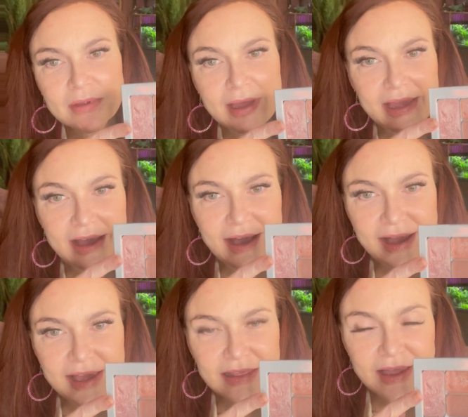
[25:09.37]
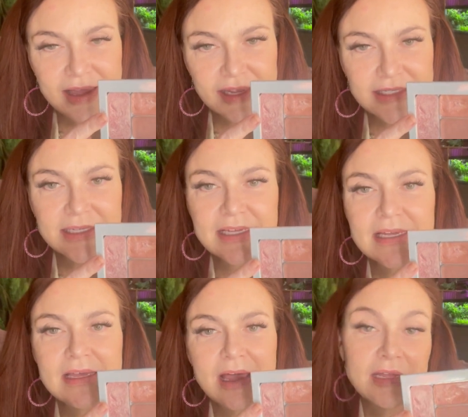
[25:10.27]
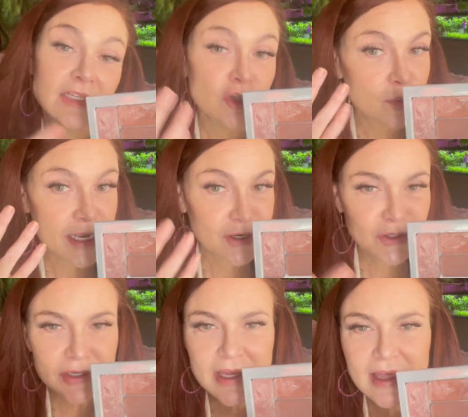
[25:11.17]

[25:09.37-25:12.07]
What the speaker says: a highlight, an illuminator,